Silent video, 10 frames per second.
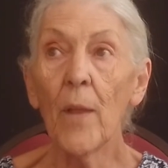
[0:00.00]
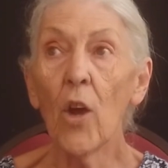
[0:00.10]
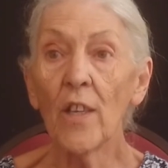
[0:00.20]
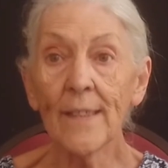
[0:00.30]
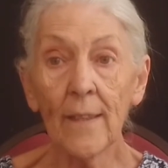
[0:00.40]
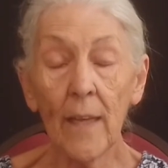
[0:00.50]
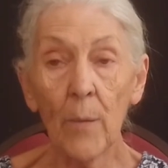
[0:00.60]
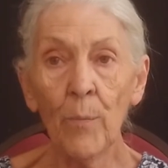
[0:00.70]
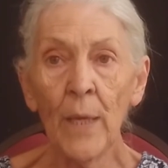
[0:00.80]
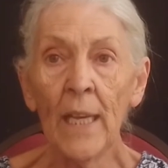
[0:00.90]
ask
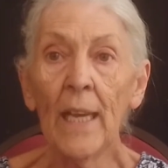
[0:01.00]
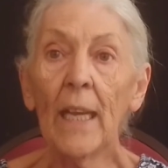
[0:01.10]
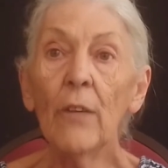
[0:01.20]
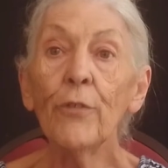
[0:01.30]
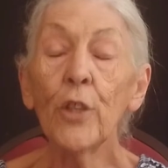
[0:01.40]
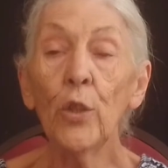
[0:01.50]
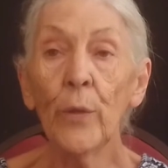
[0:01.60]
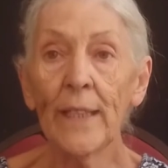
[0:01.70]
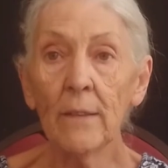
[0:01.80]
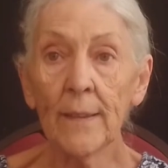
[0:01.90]
them if
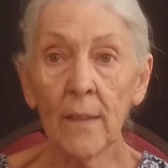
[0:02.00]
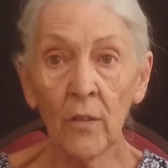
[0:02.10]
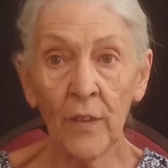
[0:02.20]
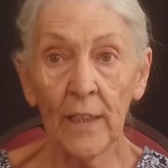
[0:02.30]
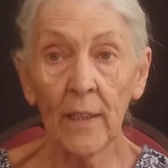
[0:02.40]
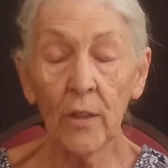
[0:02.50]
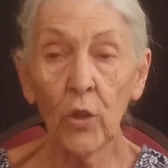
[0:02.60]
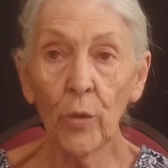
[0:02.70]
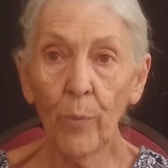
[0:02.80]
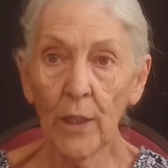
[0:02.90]
colloidal silver
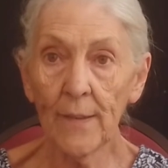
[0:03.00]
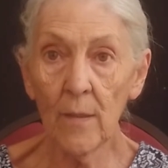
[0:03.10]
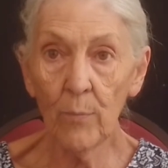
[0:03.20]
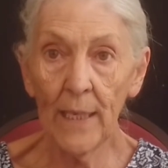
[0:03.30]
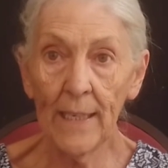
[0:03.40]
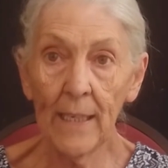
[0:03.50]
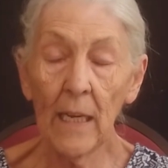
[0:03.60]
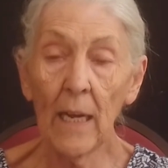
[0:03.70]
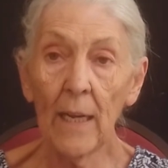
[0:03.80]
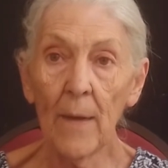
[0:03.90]
could
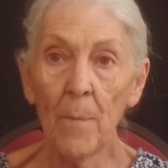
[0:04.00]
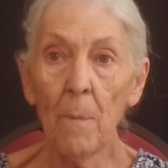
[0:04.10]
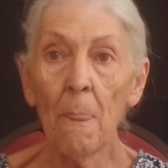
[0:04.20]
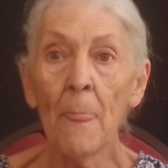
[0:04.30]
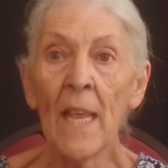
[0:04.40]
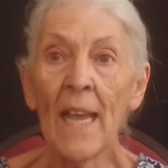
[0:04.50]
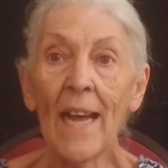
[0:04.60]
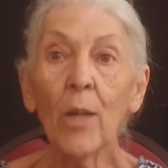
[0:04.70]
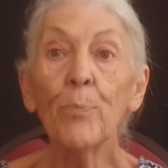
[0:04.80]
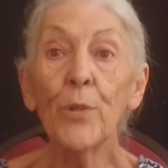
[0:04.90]
possibly
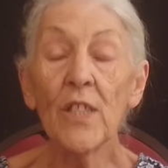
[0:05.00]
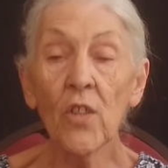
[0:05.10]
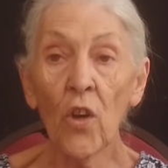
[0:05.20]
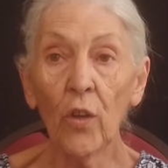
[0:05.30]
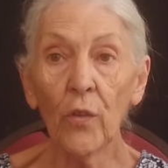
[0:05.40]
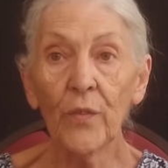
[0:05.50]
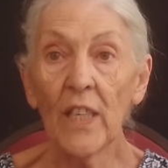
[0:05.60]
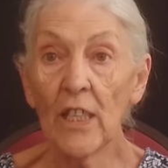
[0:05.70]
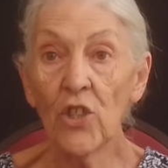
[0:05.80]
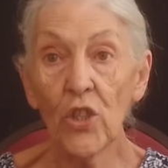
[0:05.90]
help resolve
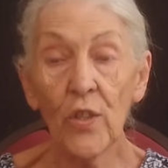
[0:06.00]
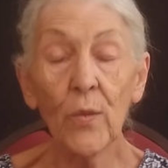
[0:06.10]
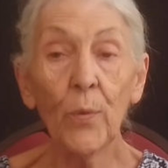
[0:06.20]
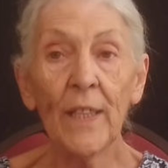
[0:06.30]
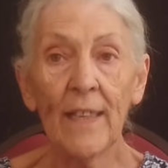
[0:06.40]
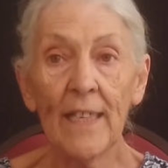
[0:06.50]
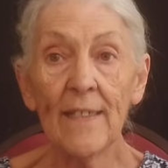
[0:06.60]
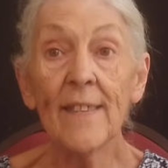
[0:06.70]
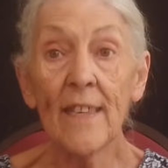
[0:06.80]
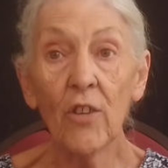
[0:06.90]
the issues with the
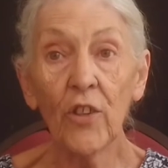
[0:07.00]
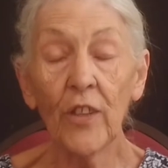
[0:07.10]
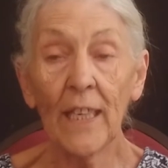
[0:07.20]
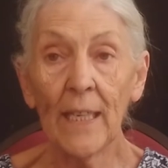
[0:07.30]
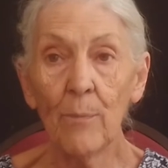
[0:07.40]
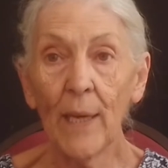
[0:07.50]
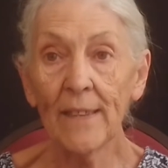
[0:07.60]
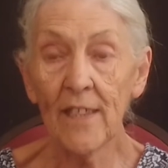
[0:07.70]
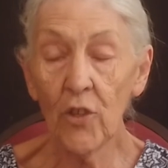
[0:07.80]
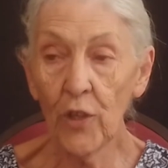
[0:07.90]
CRE
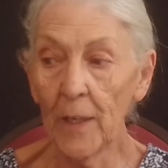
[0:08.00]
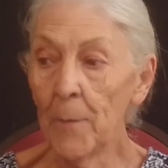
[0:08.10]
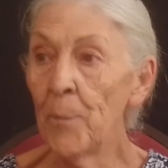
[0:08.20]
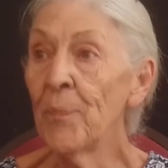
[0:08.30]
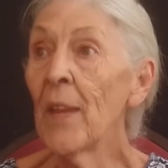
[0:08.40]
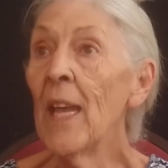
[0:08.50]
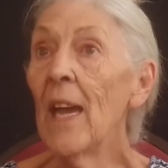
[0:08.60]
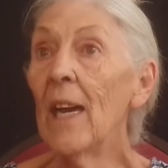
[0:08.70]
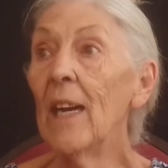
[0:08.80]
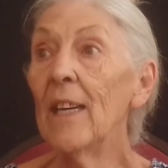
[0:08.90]
bacteria.
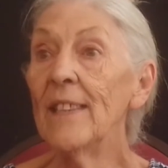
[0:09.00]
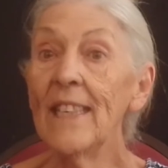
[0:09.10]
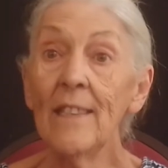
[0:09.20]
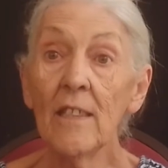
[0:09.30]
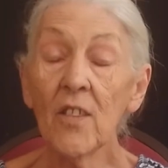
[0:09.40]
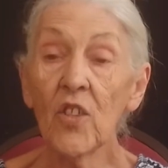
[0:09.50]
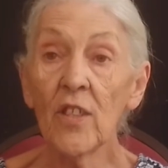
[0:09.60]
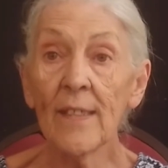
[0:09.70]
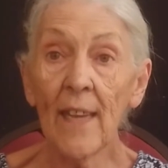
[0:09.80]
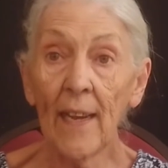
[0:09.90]
Needless to
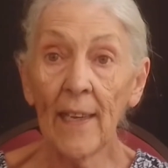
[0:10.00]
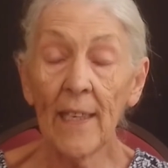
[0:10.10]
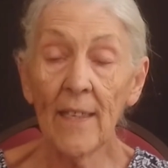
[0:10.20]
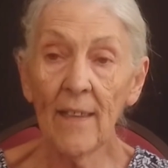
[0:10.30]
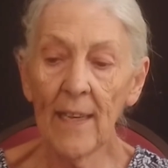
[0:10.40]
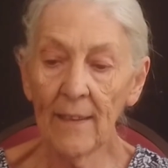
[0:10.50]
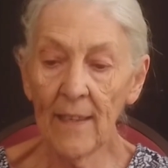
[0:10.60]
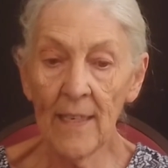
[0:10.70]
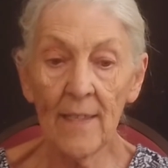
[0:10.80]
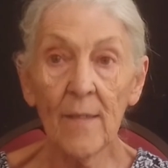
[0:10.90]
say that
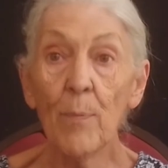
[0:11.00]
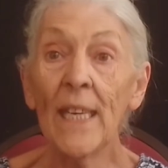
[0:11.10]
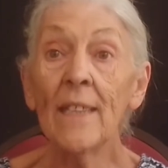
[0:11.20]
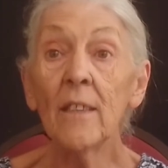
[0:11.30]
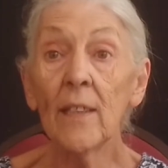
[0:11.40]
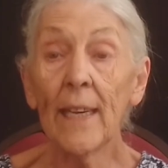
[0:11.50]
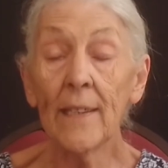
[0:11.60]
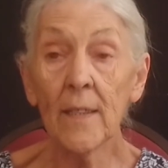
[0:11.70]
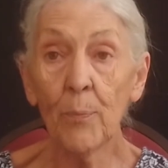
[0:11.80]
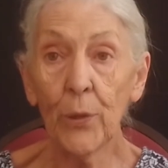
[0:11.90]
these medical
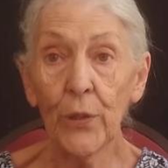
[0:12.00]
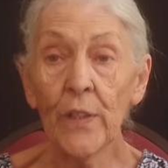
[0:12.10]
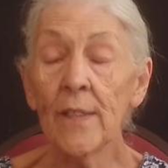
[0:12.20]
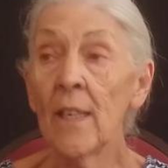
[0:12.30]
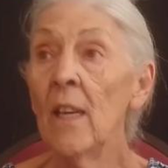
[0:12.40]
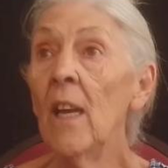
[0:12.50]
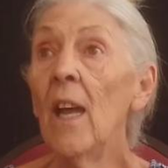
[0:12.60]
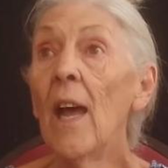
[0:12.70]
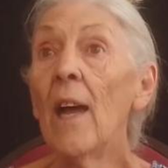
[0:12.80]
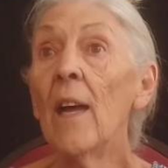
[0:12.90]
experts
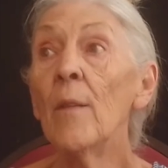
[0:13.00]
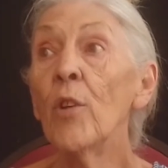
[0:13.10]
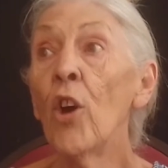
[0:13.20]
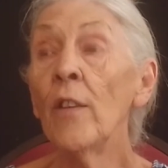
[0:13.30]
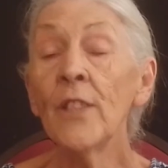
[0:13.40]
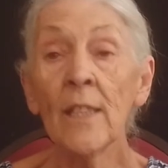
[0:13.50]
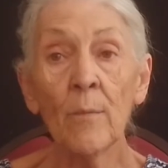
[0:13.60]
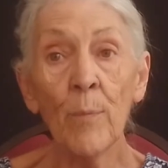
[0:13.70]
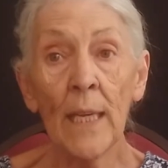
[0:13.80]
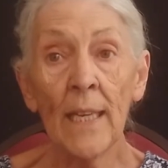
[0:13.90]
laughed
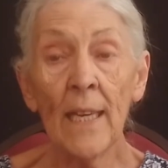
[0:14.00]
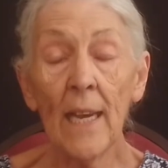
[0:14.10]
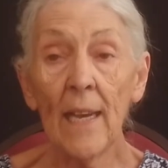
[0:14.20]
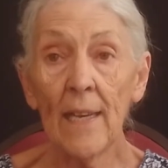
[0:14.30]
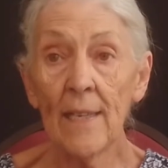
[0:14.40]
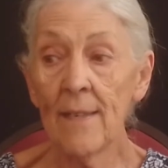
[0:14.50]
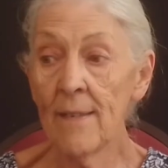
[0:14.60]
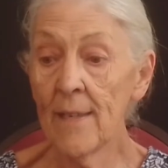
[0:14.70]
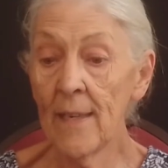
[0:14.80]
at me, and